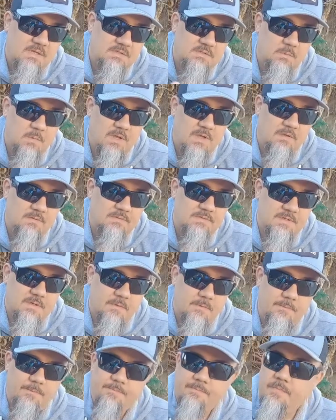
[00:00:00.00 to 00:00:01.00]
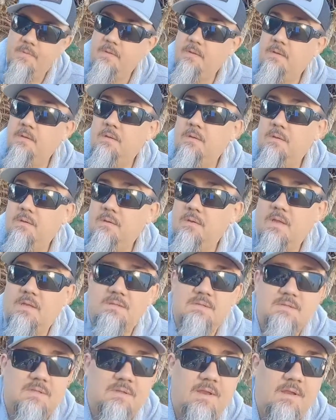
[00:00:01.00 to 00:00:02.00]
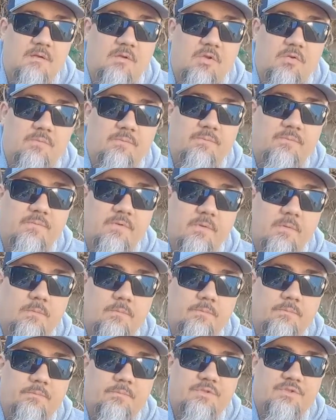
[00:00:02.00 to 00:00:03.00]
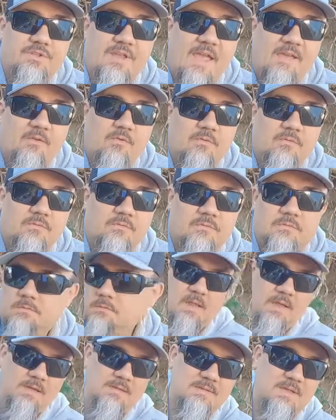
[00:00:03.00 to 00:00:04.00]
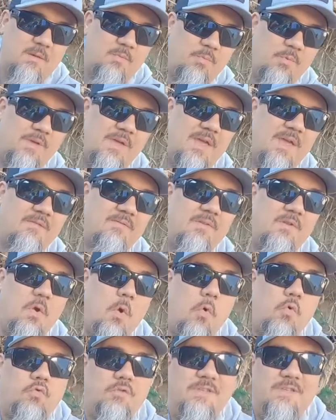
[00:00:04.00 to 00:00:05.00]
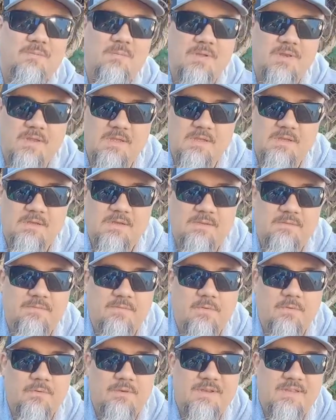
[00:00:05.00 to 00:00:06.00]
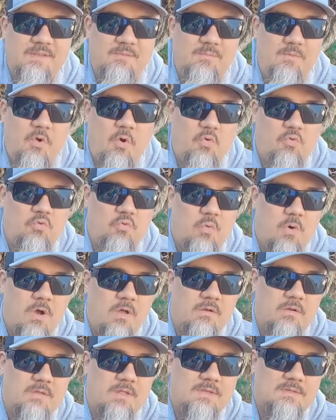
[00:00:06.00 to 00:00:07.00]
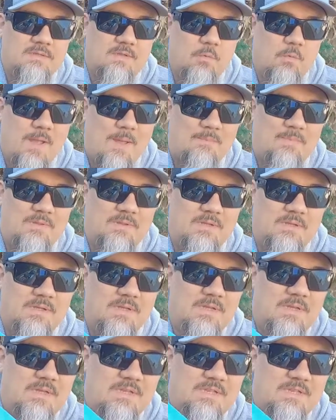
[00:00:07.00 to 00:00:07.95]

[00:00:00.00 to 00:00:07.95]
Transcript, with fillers: as well. So that's the Dareku from Jackall. Next up, we have an oldie but a goodie for deep cold water. That's the Rapala